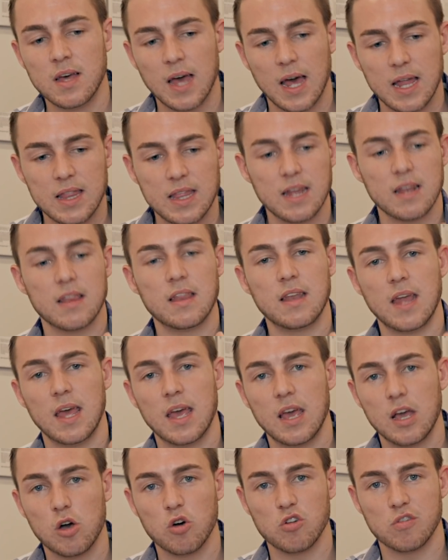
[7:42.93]
At the end of the
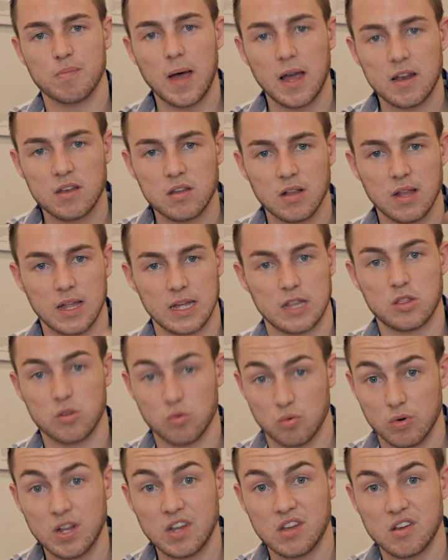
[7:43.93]
day, it goes back to like the
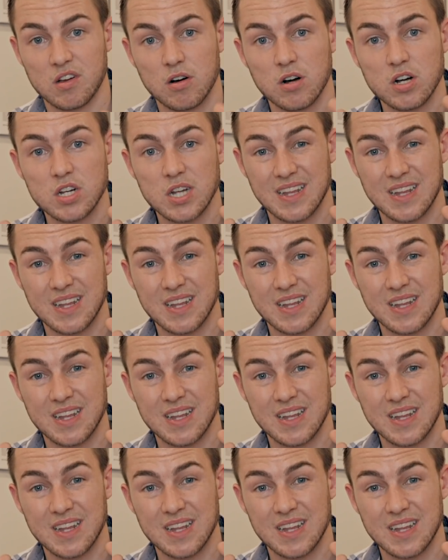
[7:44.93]
research,